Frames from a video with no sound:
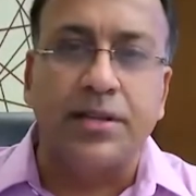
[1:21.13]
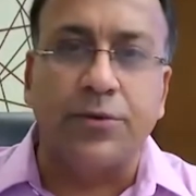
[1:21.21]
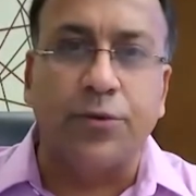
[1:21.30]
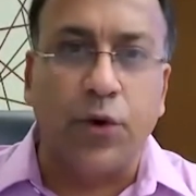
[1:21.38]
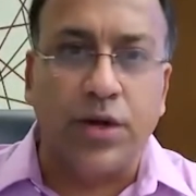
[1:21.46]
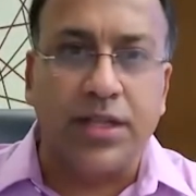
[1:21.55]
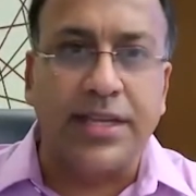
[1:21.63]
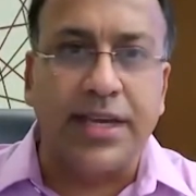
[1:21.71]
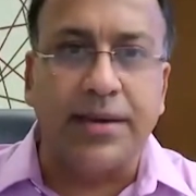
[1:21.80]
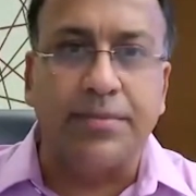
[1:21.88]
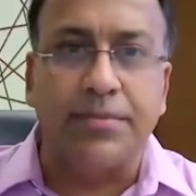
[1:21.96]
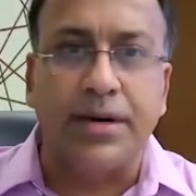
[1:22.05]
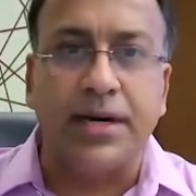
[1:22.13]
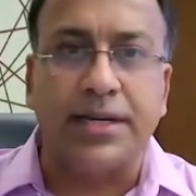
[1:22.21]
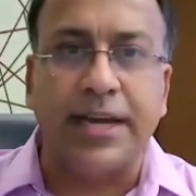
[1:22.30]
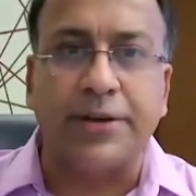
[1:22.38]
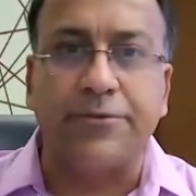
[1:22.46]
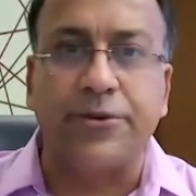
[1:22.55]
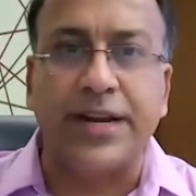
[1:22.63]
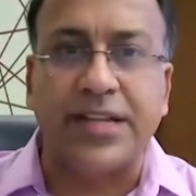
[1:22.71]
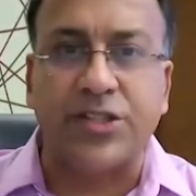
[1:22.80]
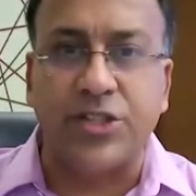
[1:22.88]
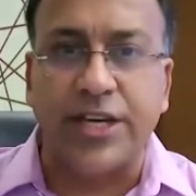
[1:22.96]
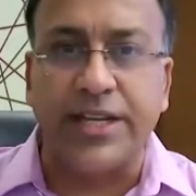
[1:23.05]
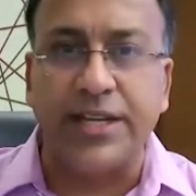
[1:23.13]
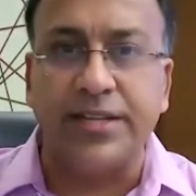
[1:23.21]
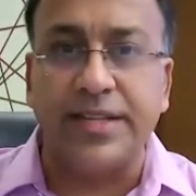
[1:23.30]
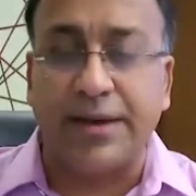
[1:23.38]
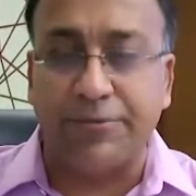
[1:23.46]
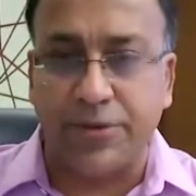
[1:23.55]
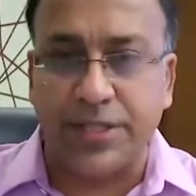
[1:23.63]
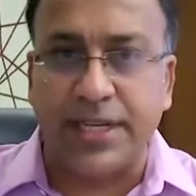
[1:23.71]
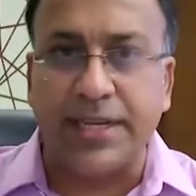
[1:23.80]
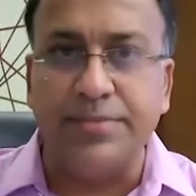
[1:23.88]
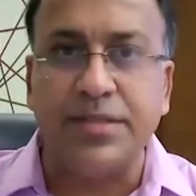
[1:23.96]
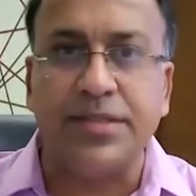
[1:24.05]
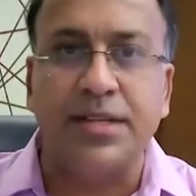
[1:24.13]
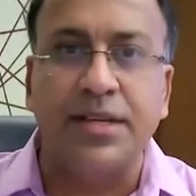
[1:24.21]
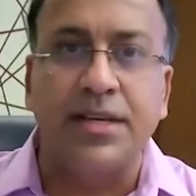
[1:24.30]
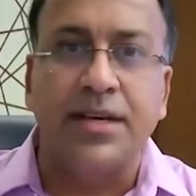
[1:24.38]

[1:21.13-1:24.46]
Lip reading: The focal theme, Tech for Next Gen, is apt for the times.